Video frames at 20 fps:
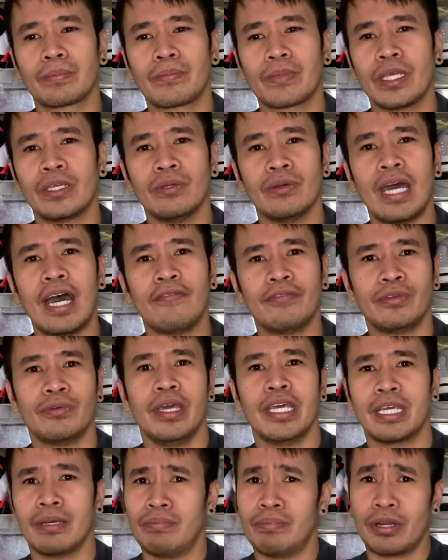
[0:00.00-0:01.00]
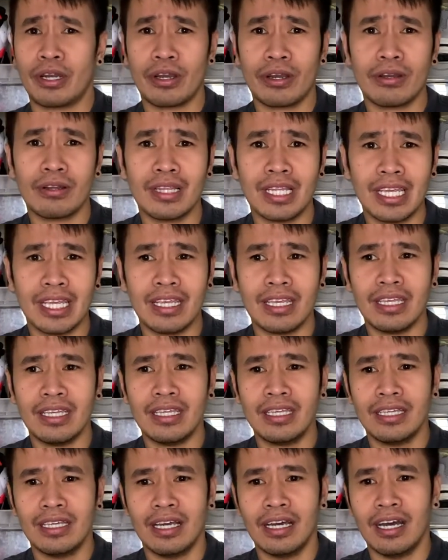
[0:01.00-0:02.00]
you have to wake up
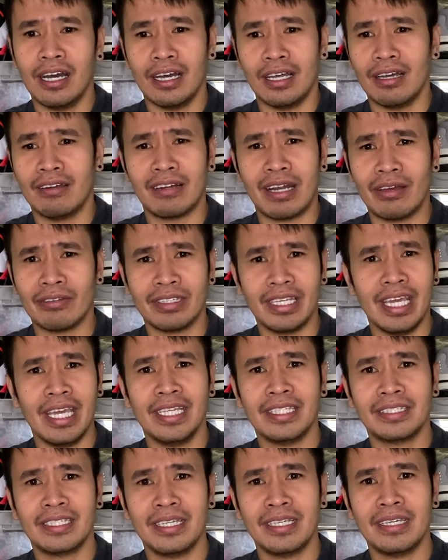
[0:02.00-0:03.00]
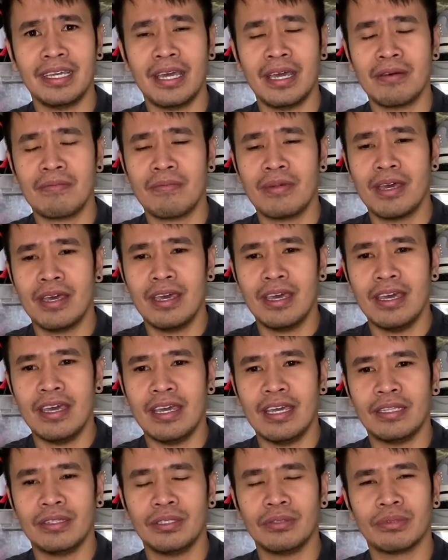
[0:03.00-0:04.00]
early, around 8 a.m.
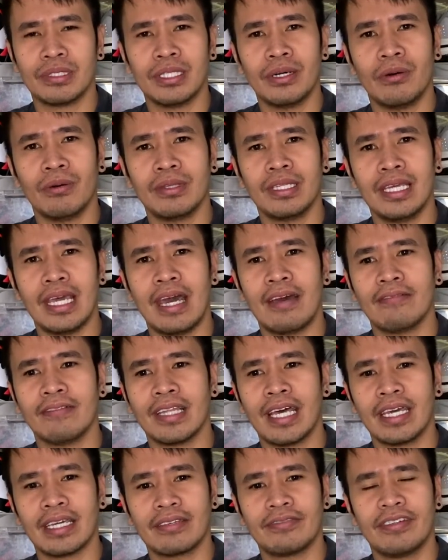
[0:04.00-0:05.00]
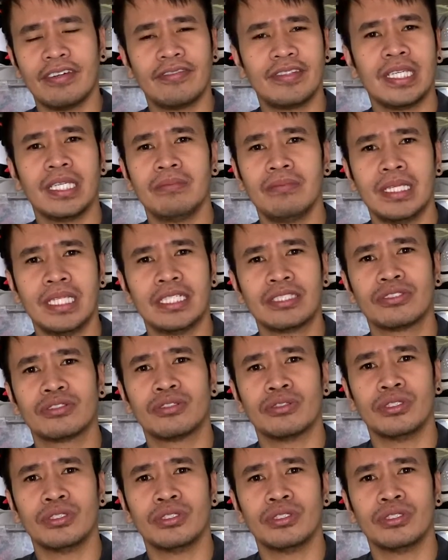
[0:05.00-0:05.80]
and you would only have like 15 minutes to